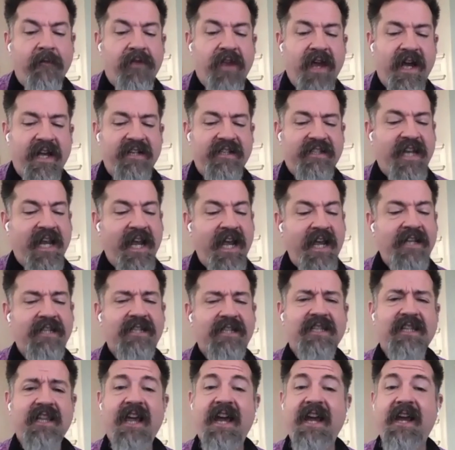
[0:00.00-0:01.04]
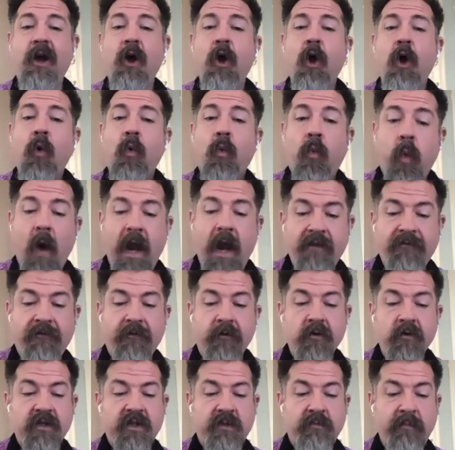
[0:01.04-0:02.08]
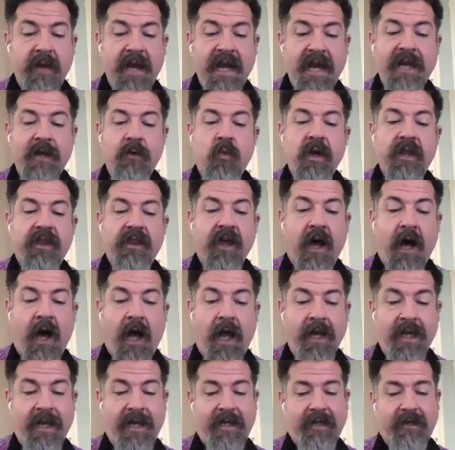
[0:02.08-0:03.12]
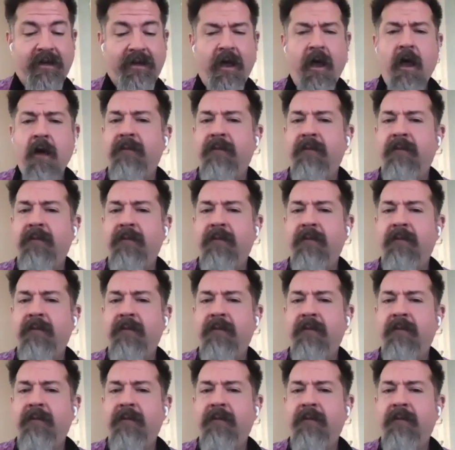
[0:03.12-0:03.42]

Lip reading: that tastes like wafers made with honey,